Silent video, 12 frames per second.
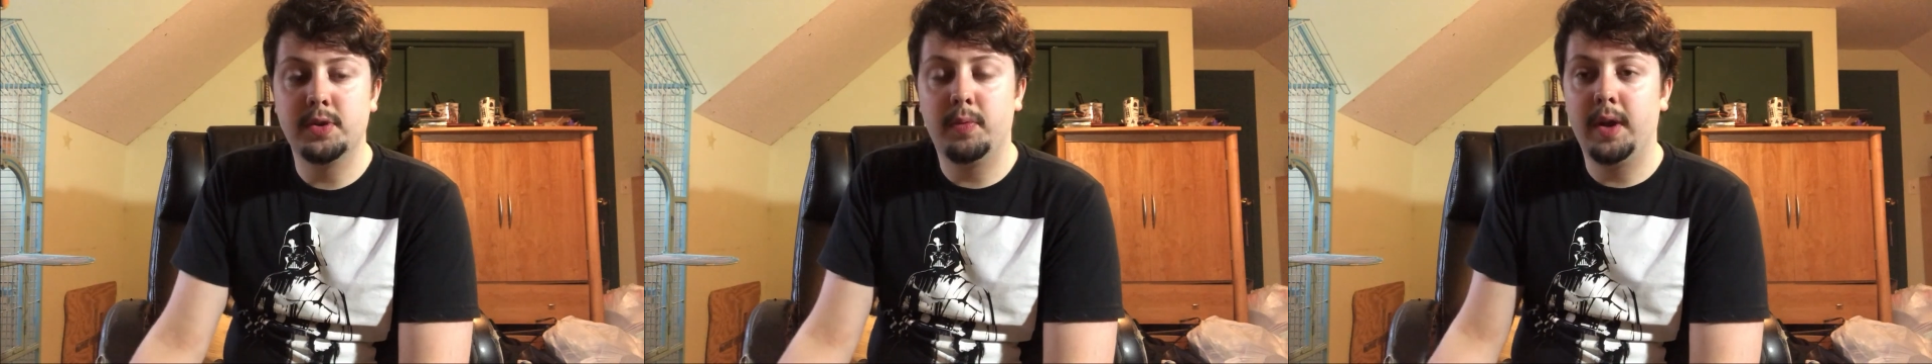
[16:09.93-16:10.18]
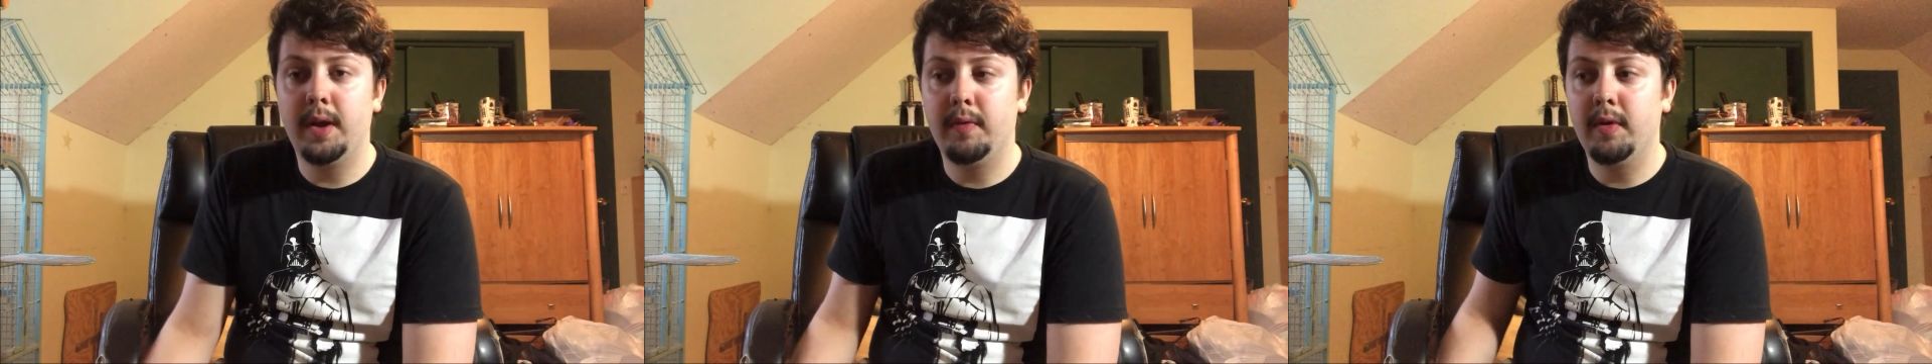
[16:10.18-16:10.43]
or
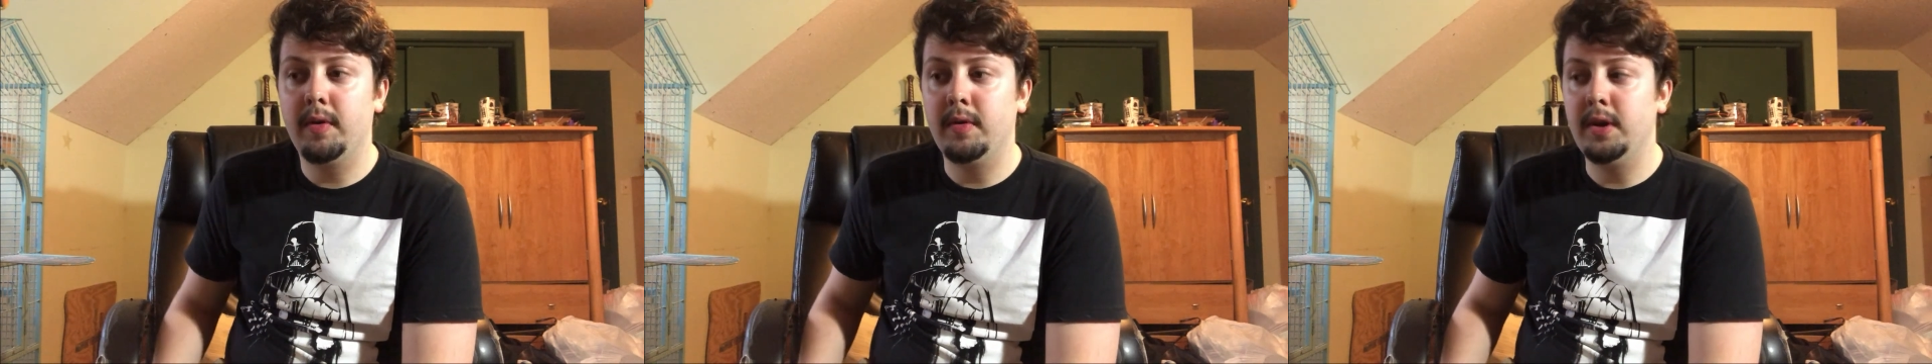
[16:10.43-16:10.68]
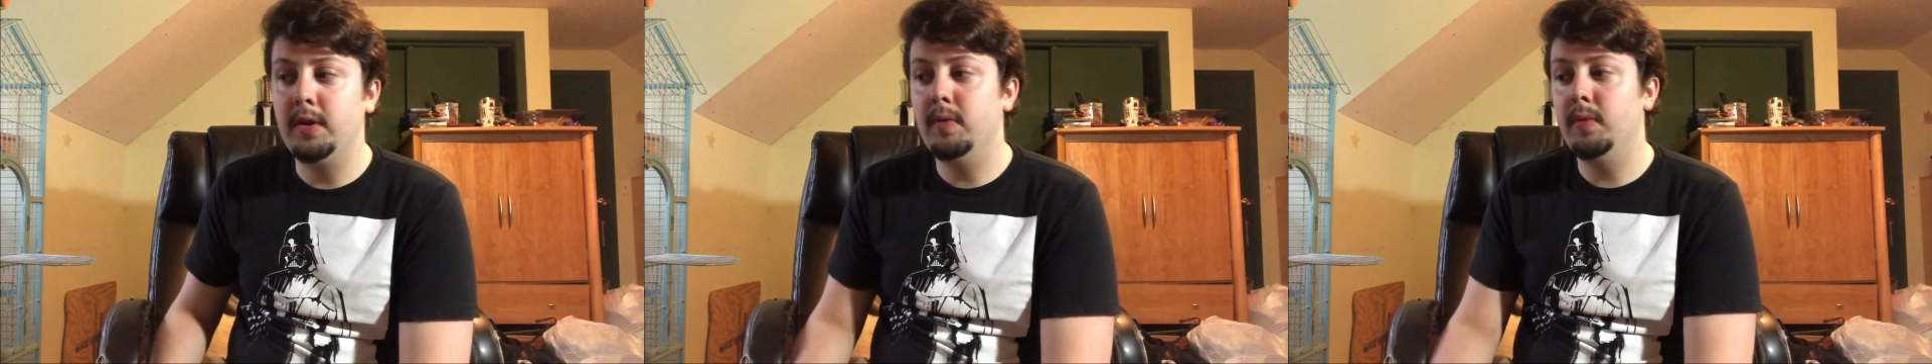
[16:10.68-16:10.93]
whatever,
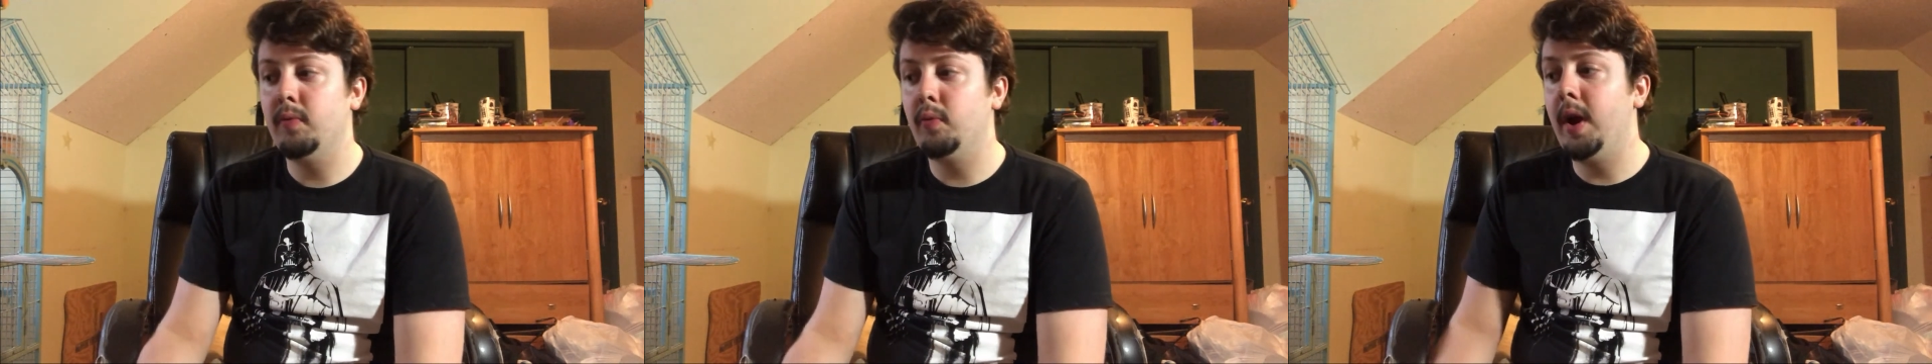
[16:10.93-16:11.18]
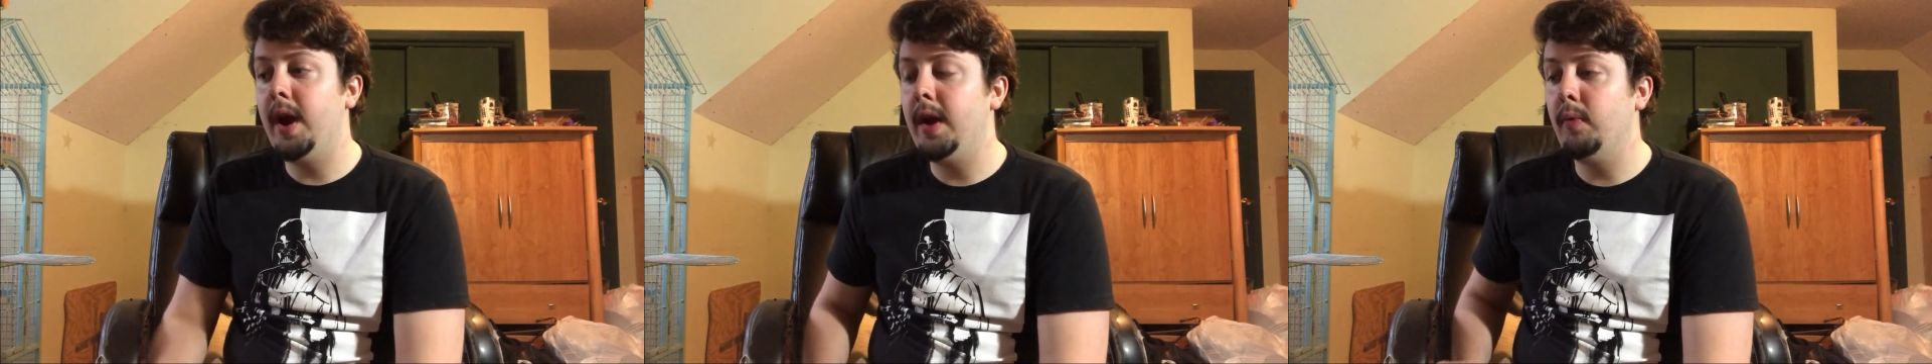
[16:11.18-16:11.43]
and
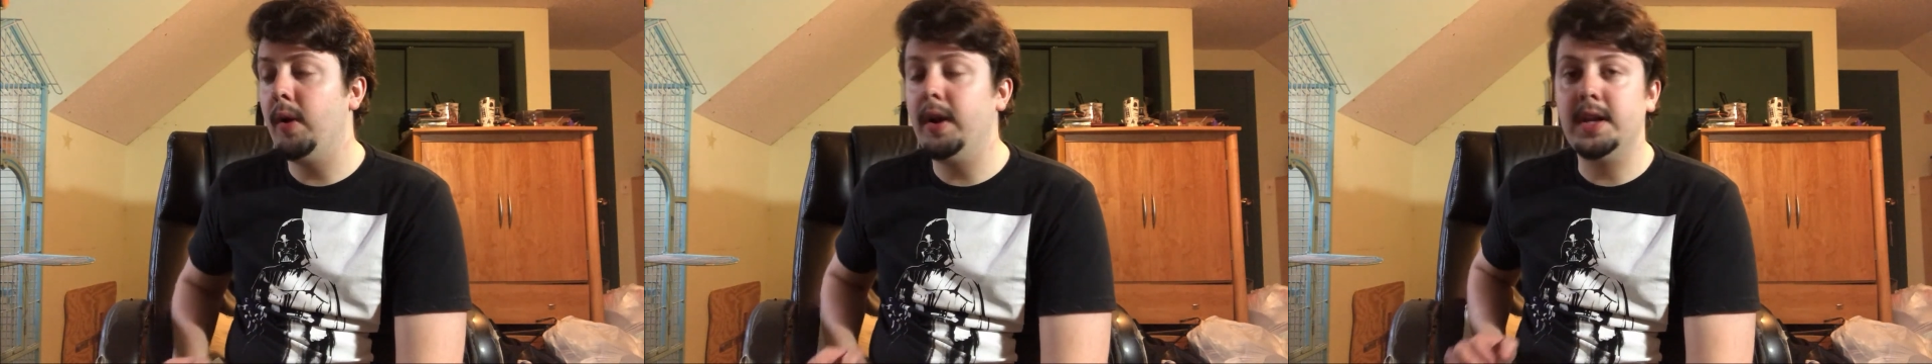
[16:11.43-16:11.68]
Rey